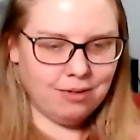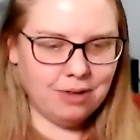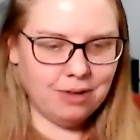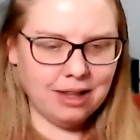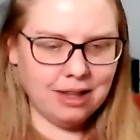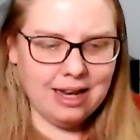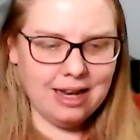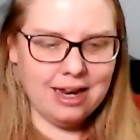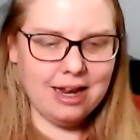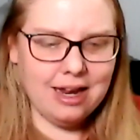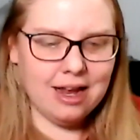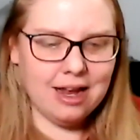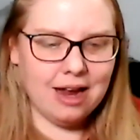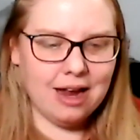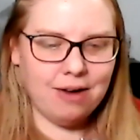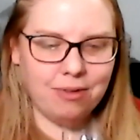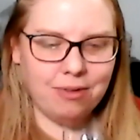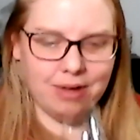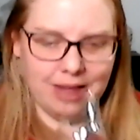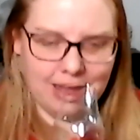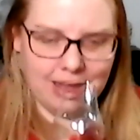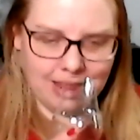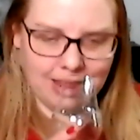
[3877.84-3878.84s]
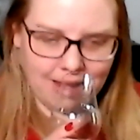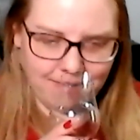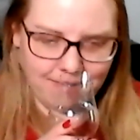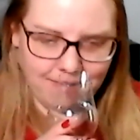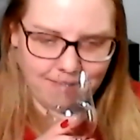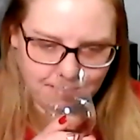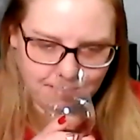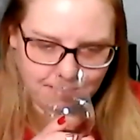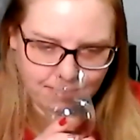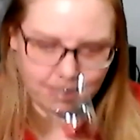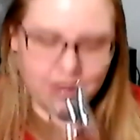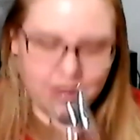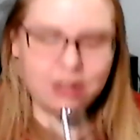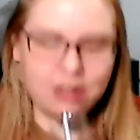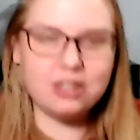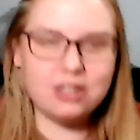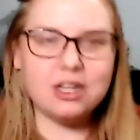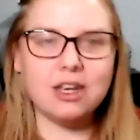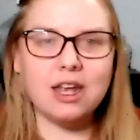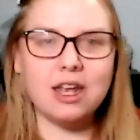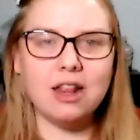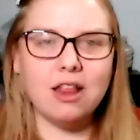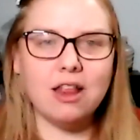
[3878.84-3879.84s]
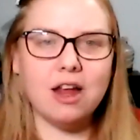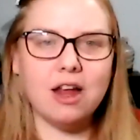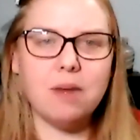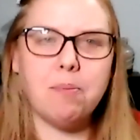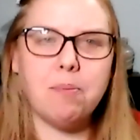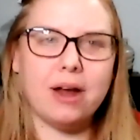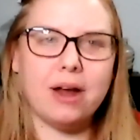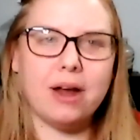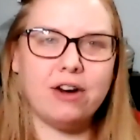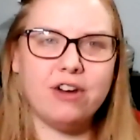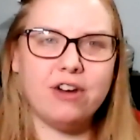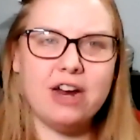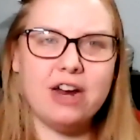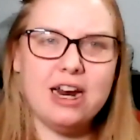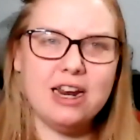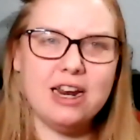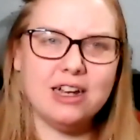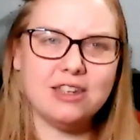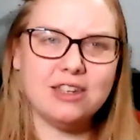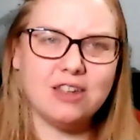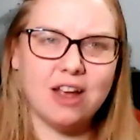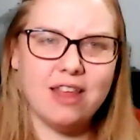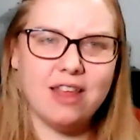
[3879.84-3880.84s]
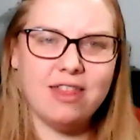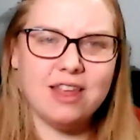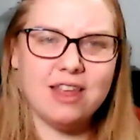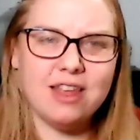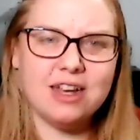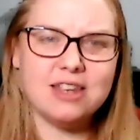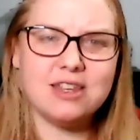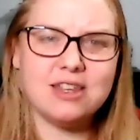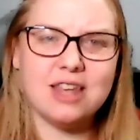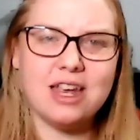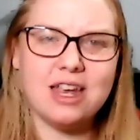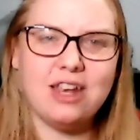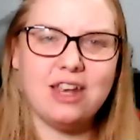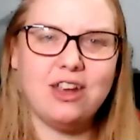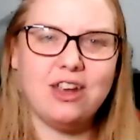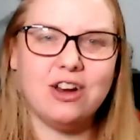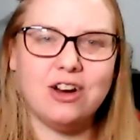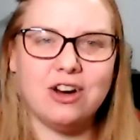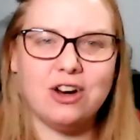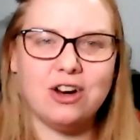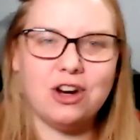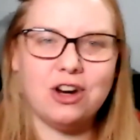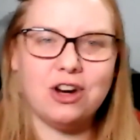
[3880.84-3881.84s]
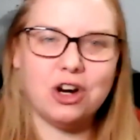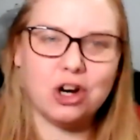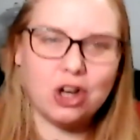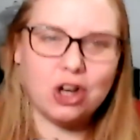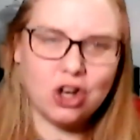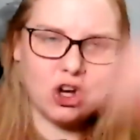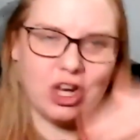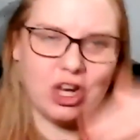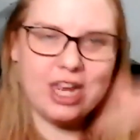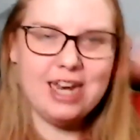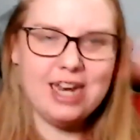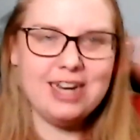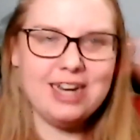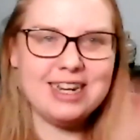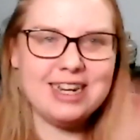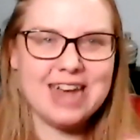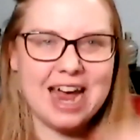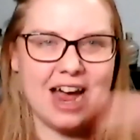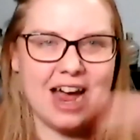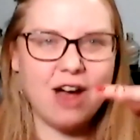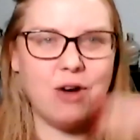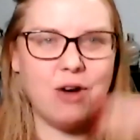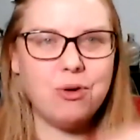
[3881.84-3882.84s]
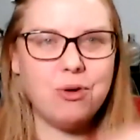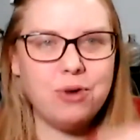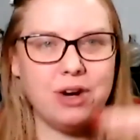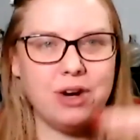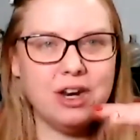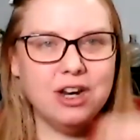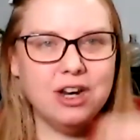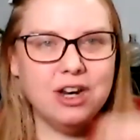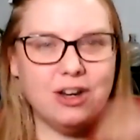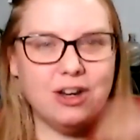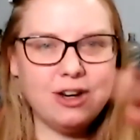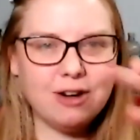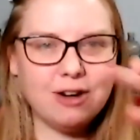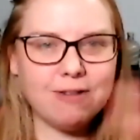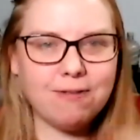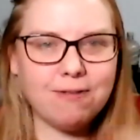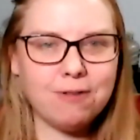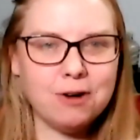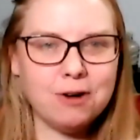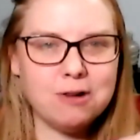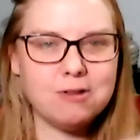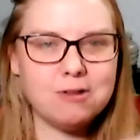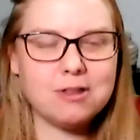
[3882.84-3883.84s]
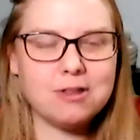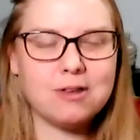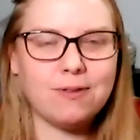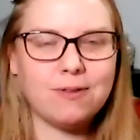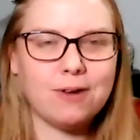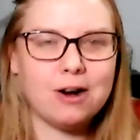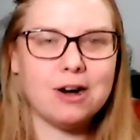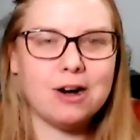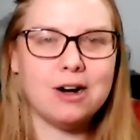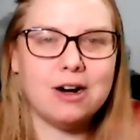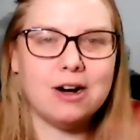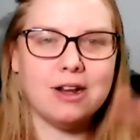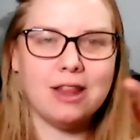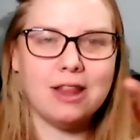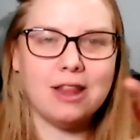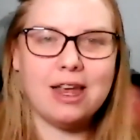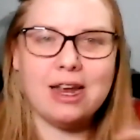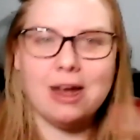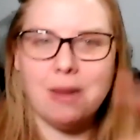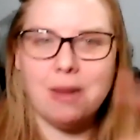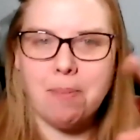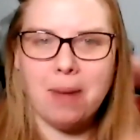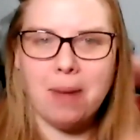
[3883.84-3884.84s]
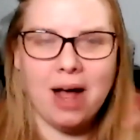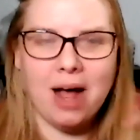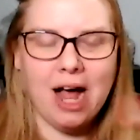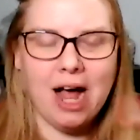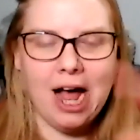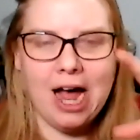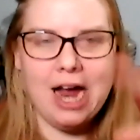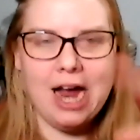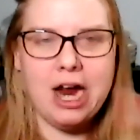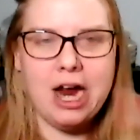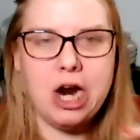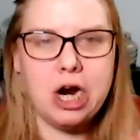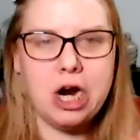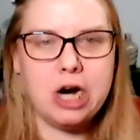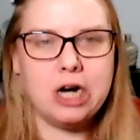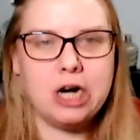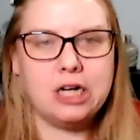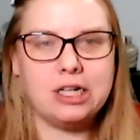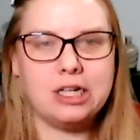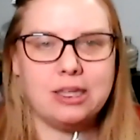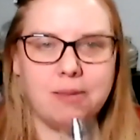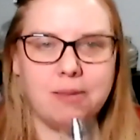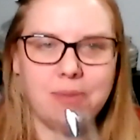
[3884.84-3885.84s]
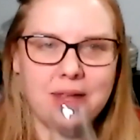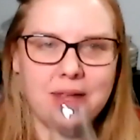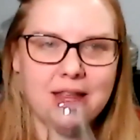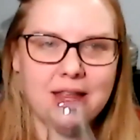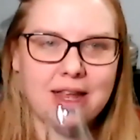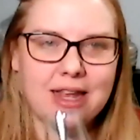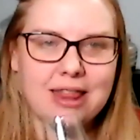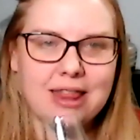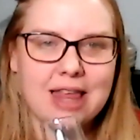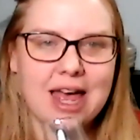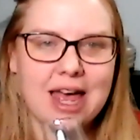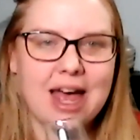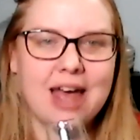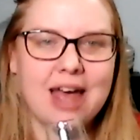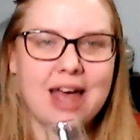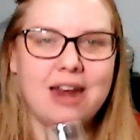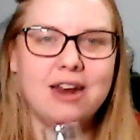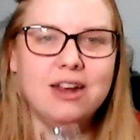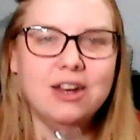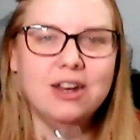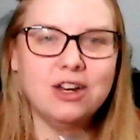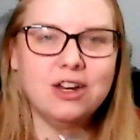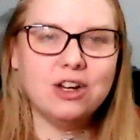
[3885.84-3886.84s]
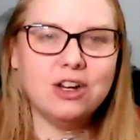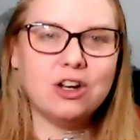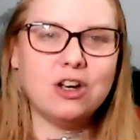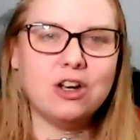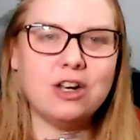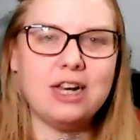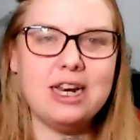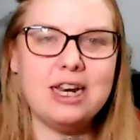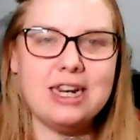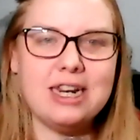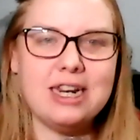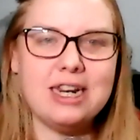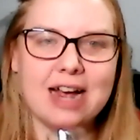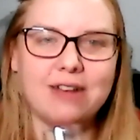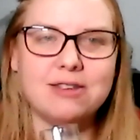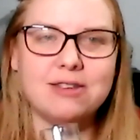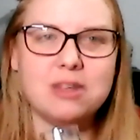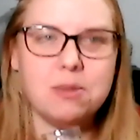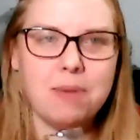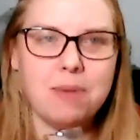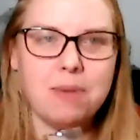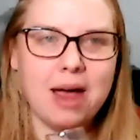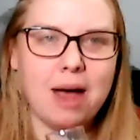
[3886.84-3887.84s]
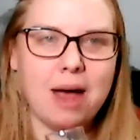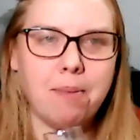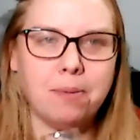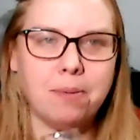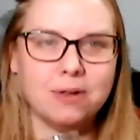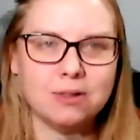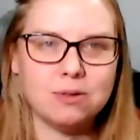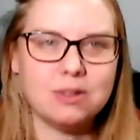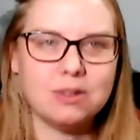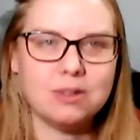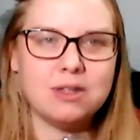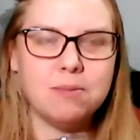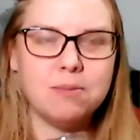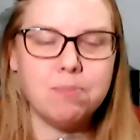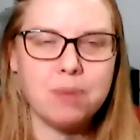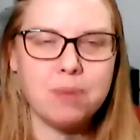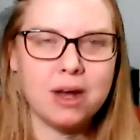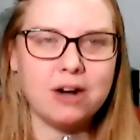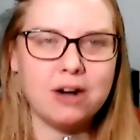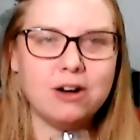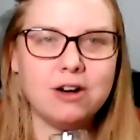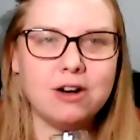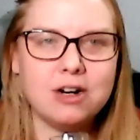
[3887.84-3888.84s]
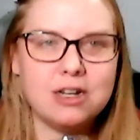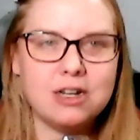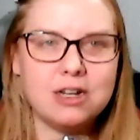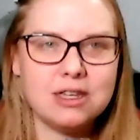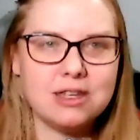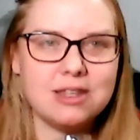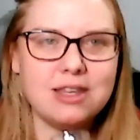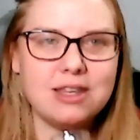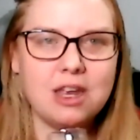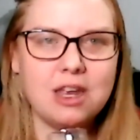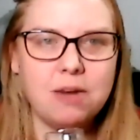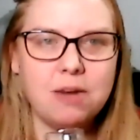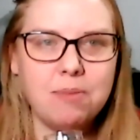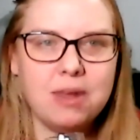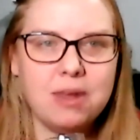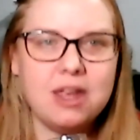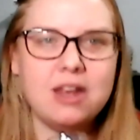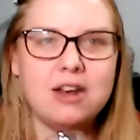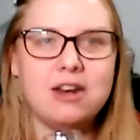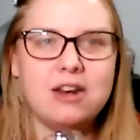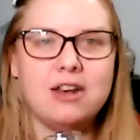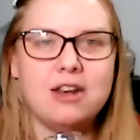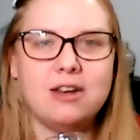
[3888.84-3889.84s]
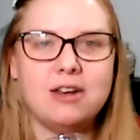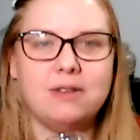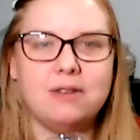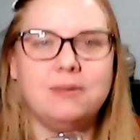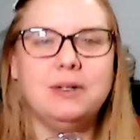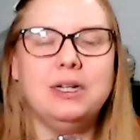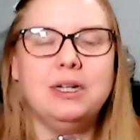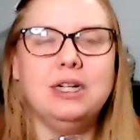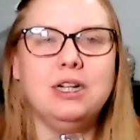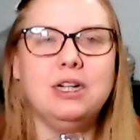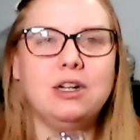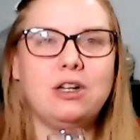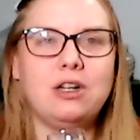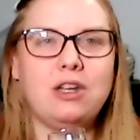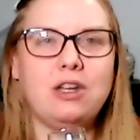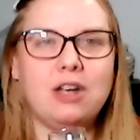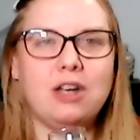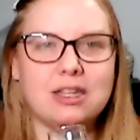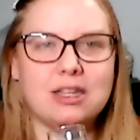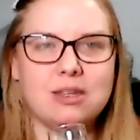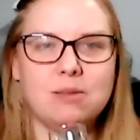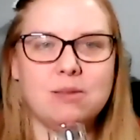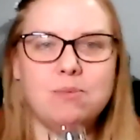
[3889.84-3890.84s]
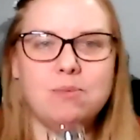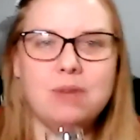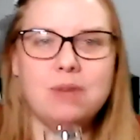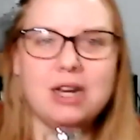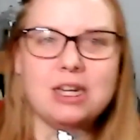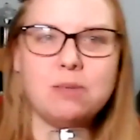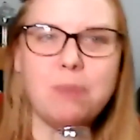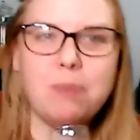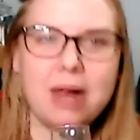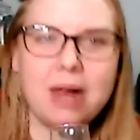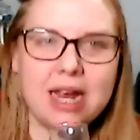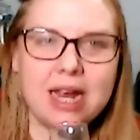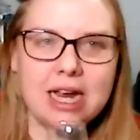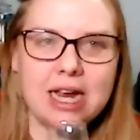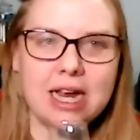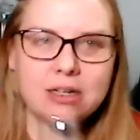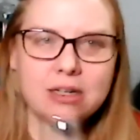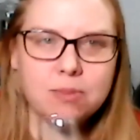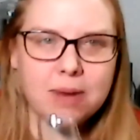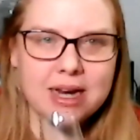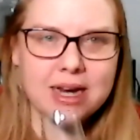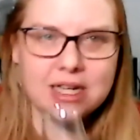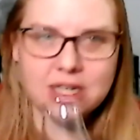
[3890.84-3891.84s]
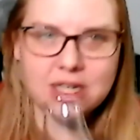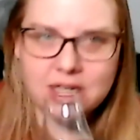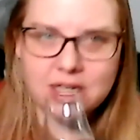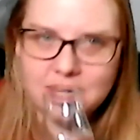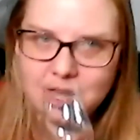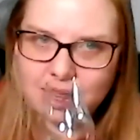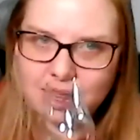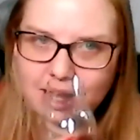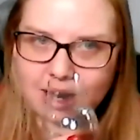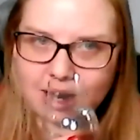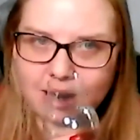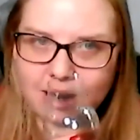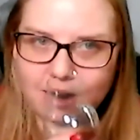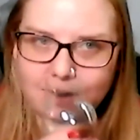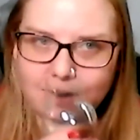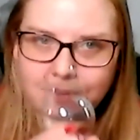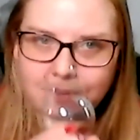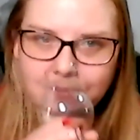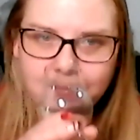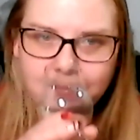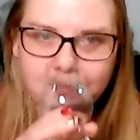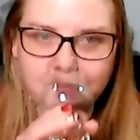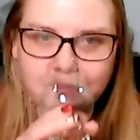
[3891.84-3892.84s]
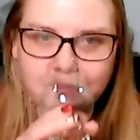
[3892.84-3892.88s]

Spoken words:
I really love it. You still get a lot of butteriness on this, like you're cooking down your fruits for like a pie or something like that. Cooking down some apples with some butter and cinnamon, and you got some nice baking spices in there.